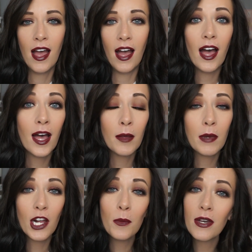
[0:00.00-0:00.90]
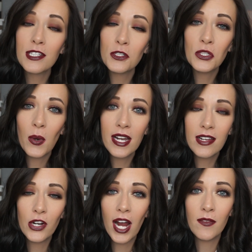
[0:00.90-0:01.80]
But I hope you guys enjoyed
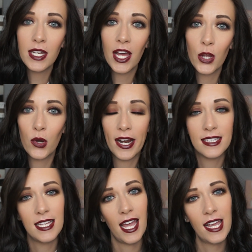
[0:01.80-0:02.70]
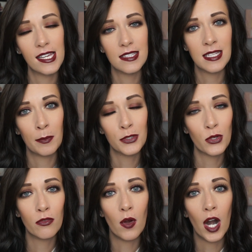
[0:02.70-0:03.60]
and you're having a great day and summer
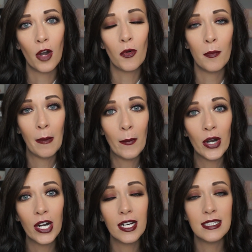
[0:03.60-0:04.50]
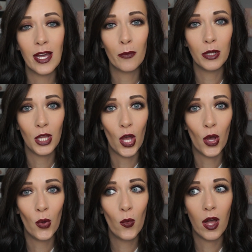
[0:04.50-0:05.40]
so far. Remember down
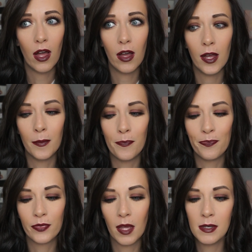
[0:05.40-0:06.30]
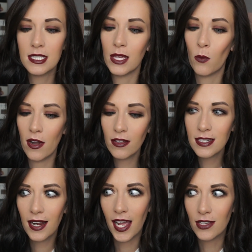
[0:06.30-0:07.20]
below, let me see, what all
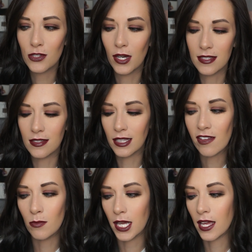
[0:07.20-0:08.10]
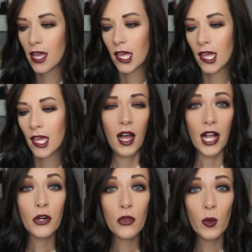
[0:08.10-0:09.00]
did I ask you guys to leave me?
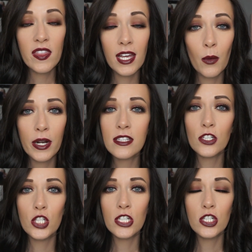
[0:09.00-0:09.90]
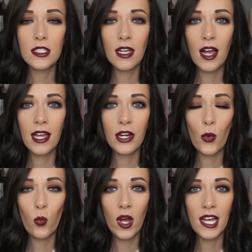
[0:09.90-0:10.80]
I know the one thing I wanted suggestions
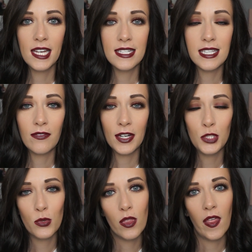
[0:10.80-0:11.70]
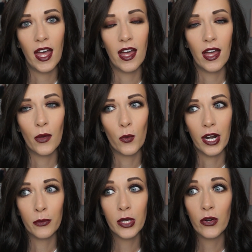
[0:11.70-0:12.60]
on was if I do the, where
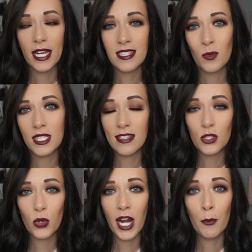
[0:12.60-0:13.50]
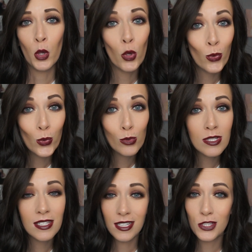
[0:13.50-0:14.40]
I recreate someone's Instagram,
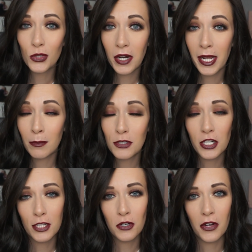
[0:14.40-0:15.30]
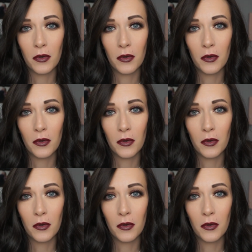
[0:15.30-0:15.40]
whose Instagram should I try